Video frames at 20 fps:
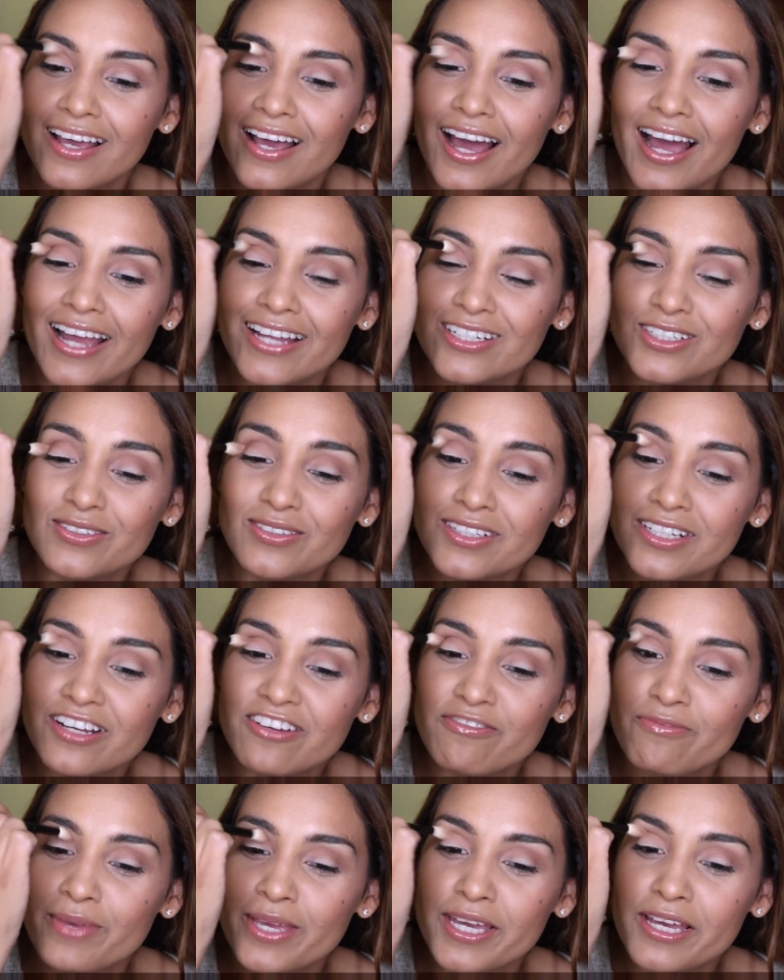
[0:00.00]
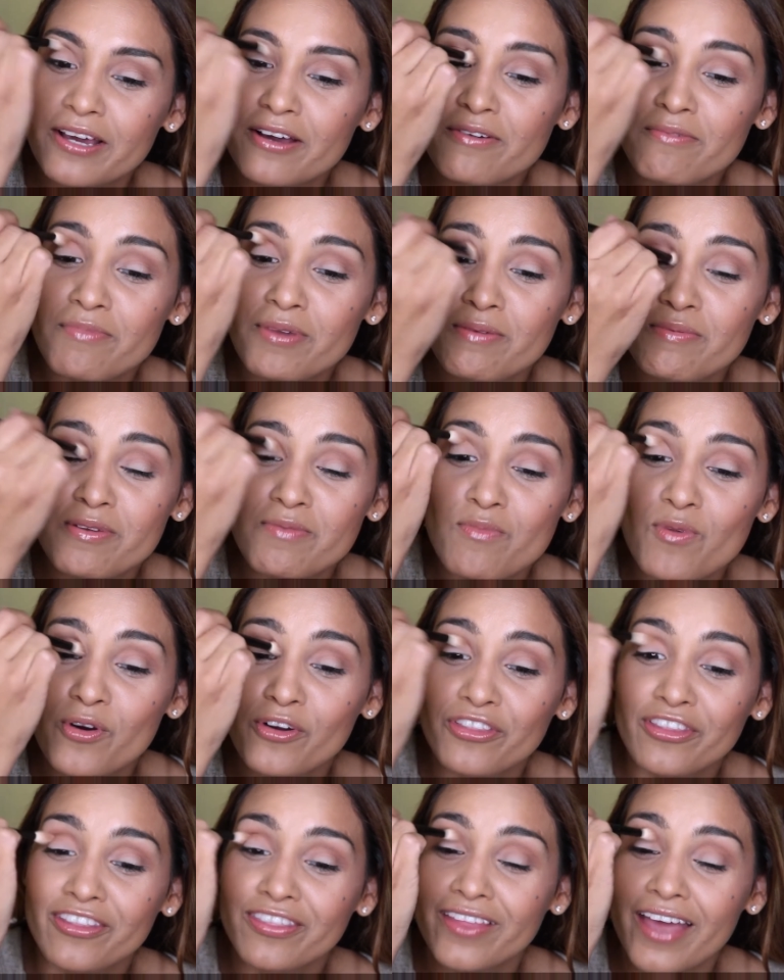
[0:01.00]
I do love makeup, maybe
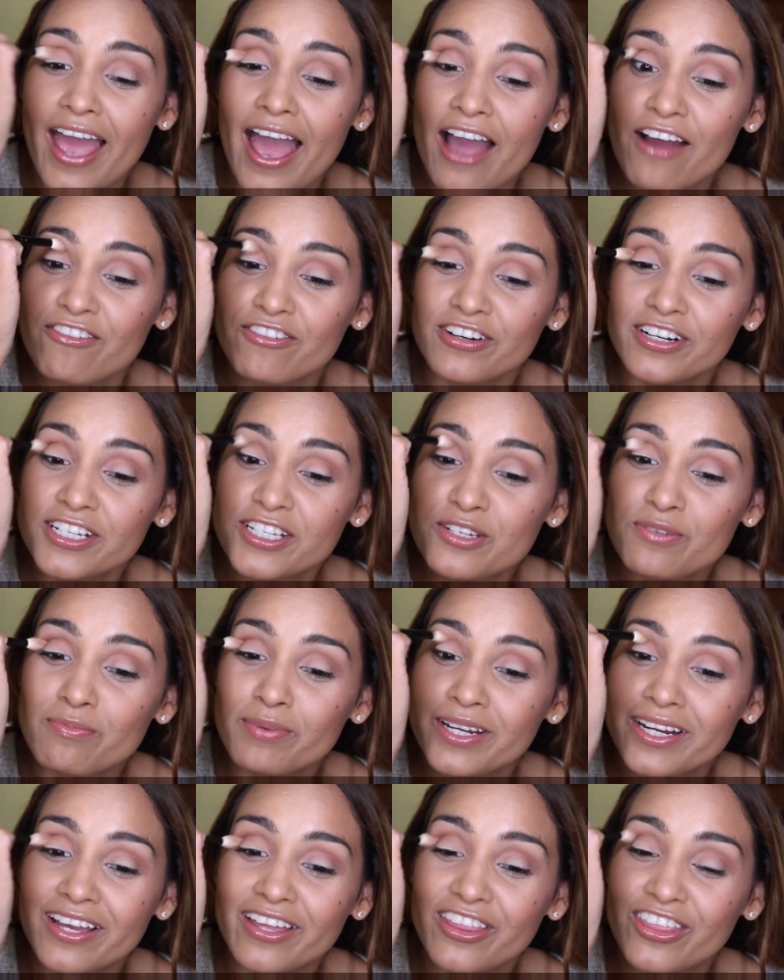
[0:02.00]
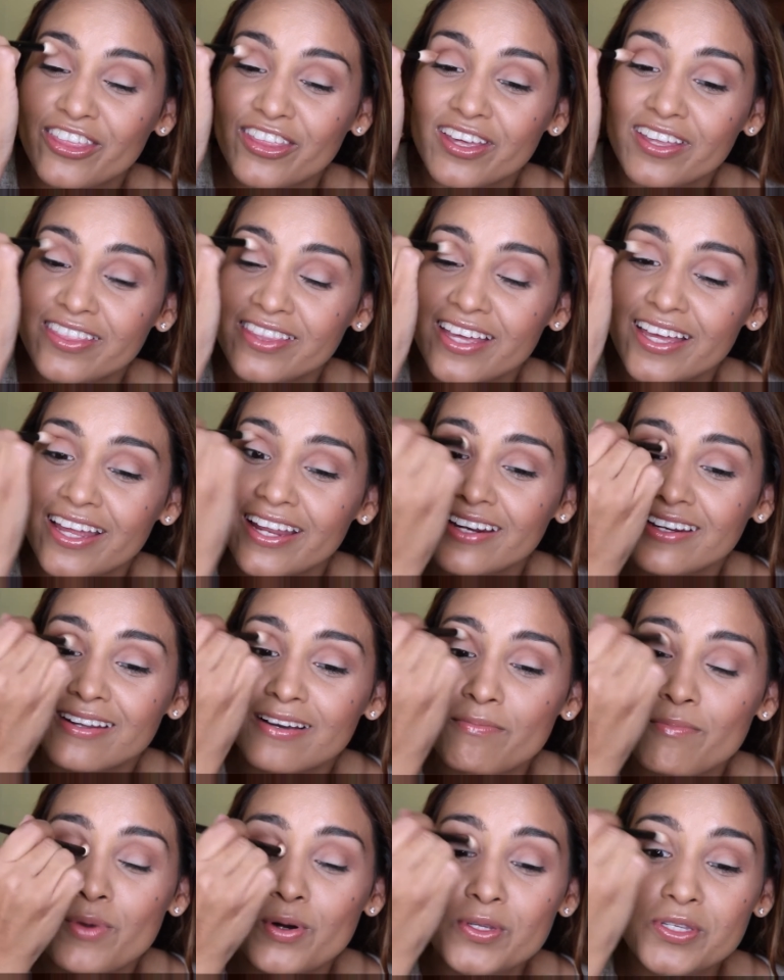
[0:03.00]
more than the average, but I think
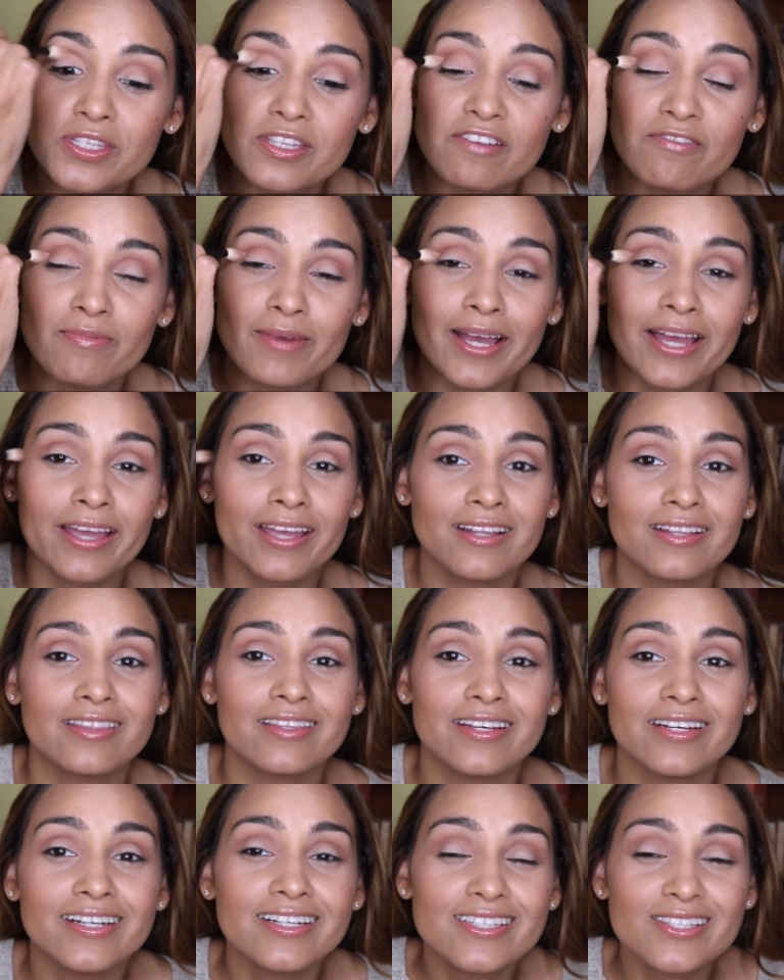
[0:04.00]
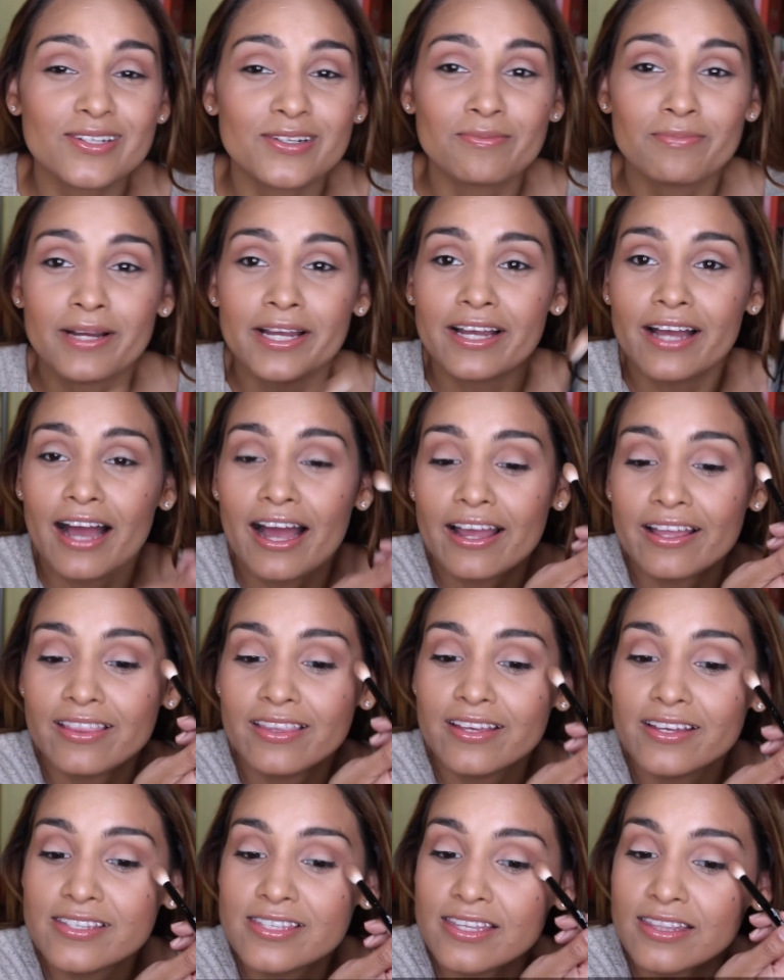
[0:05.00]
that most of my looks or my eye
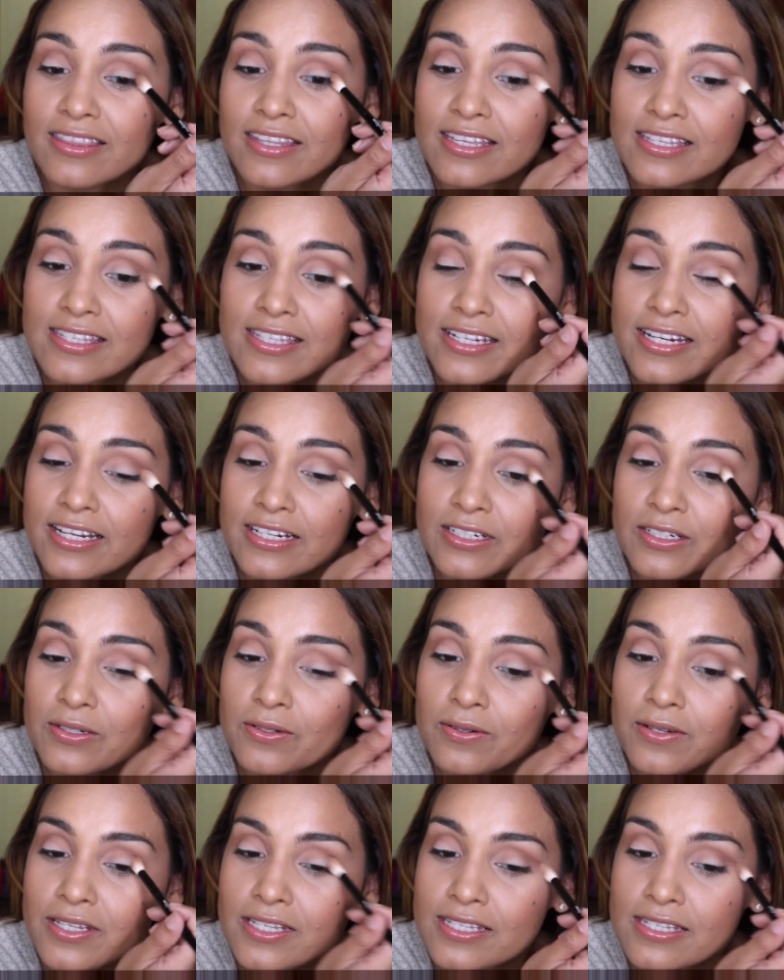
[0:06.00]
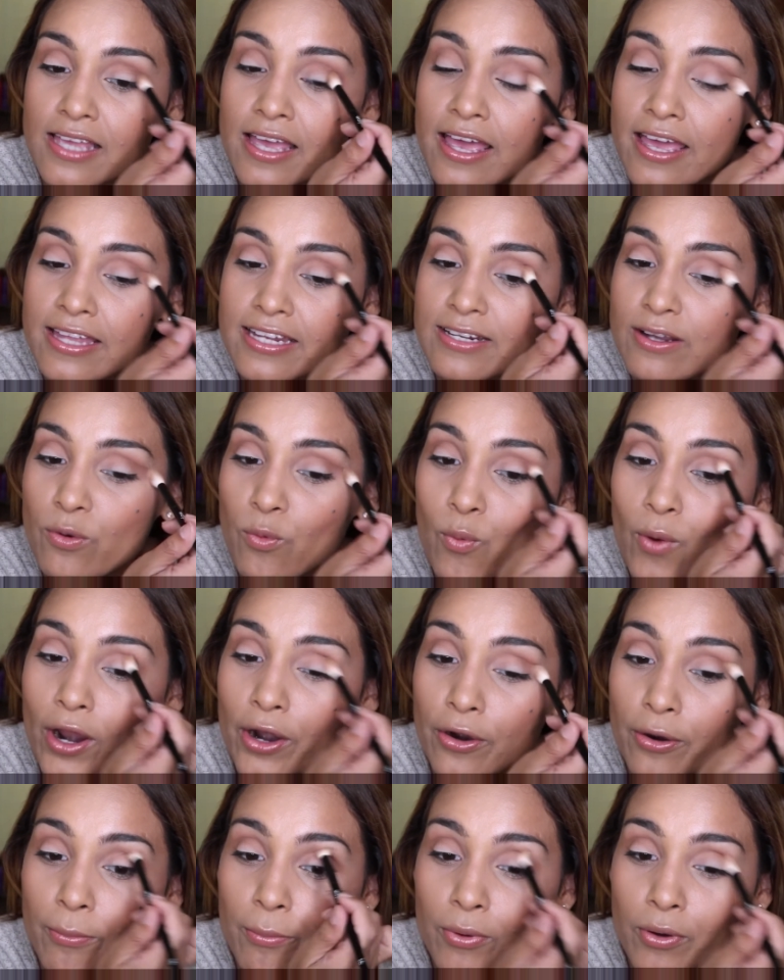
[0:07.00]
looks and things that I do is
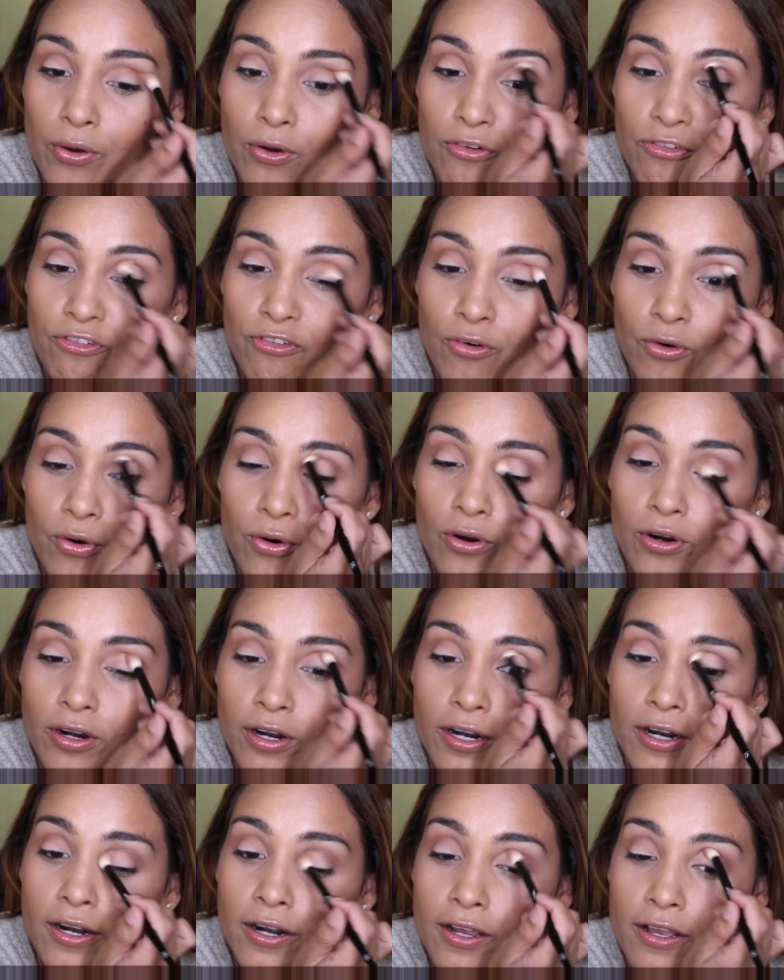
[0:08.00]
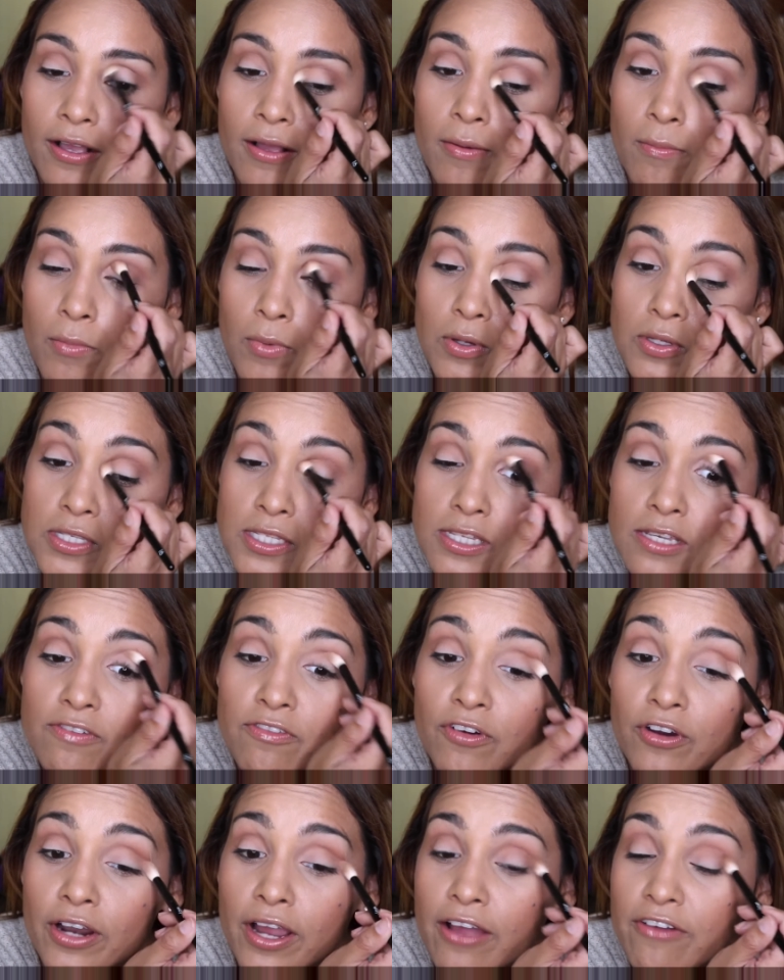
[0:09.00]
wearable for, mostly
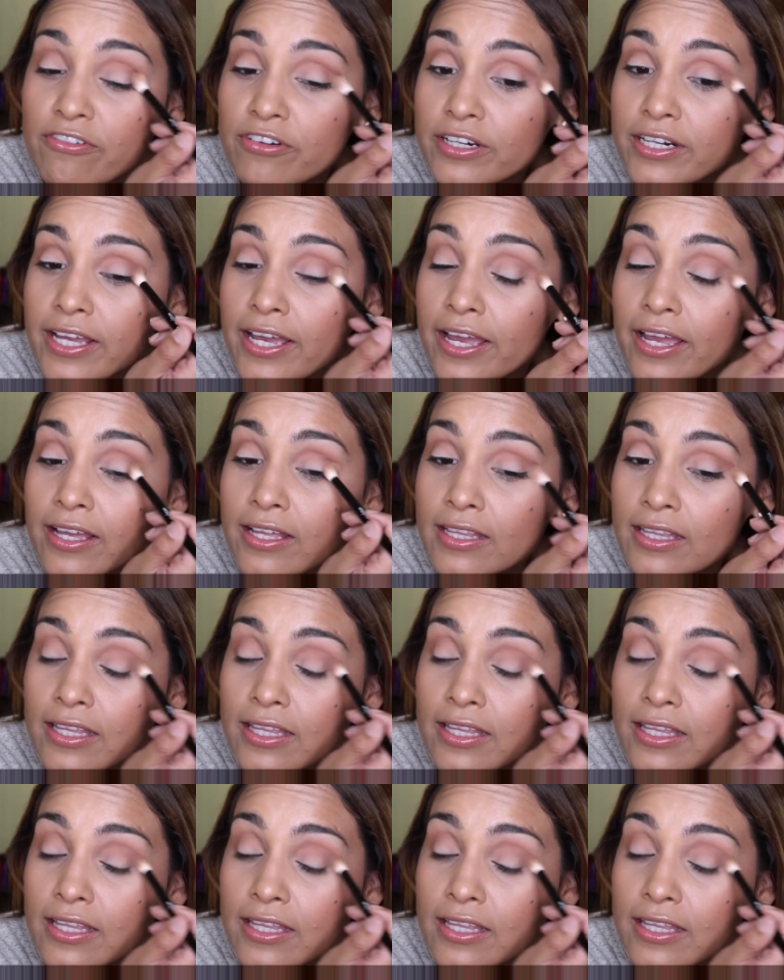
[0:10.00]
for everyday.